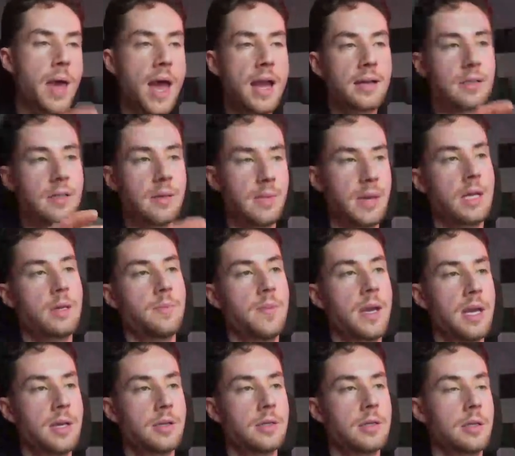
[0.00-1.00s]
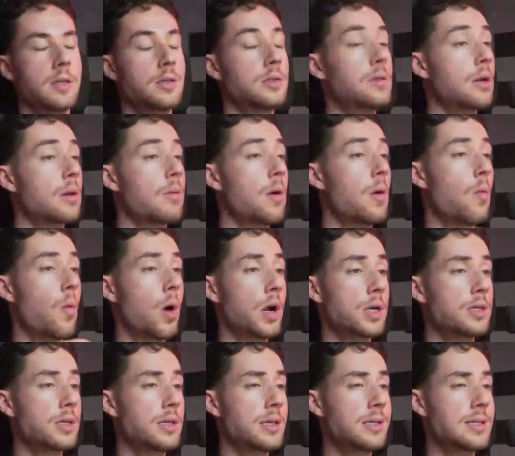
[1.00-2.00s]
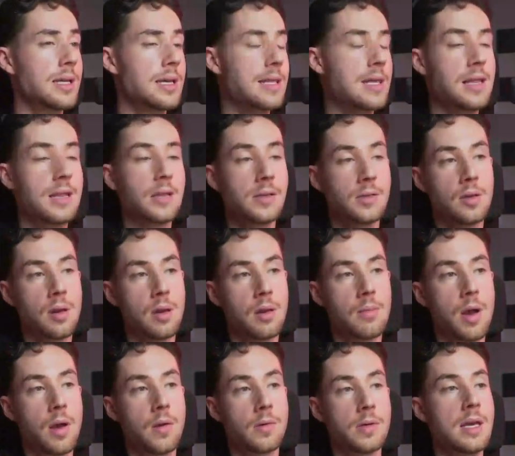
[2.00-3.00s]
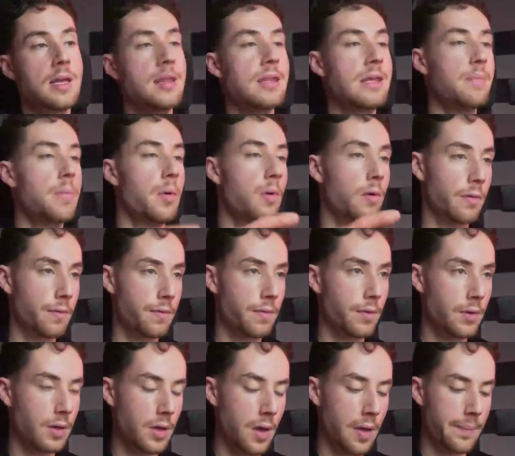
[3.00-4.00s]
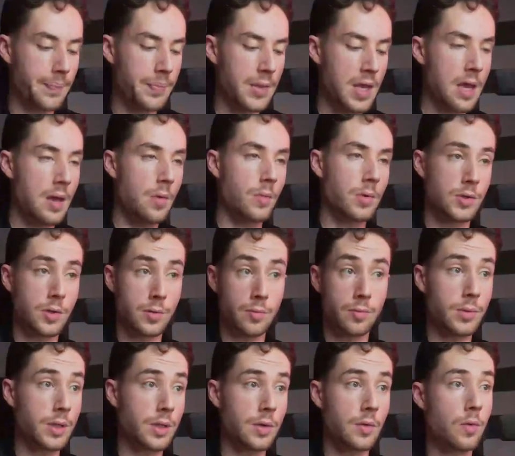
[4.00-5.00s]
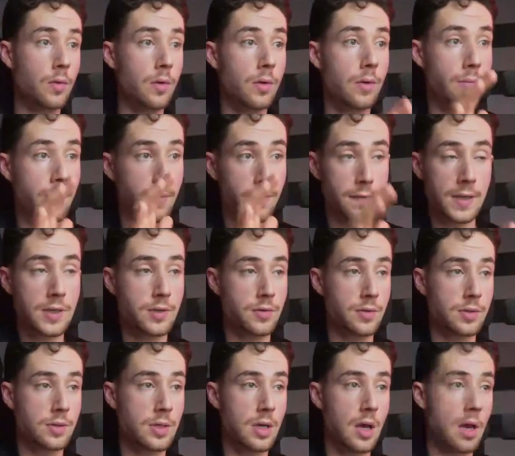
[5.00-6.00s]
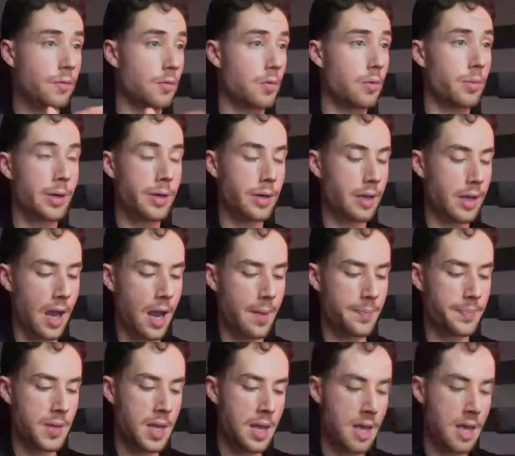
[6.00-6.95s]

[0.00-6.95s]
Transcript: back to the main page, let's talk about watch lists, and then let's talk about the portfolio, which are really cool features of CoinMarketCap.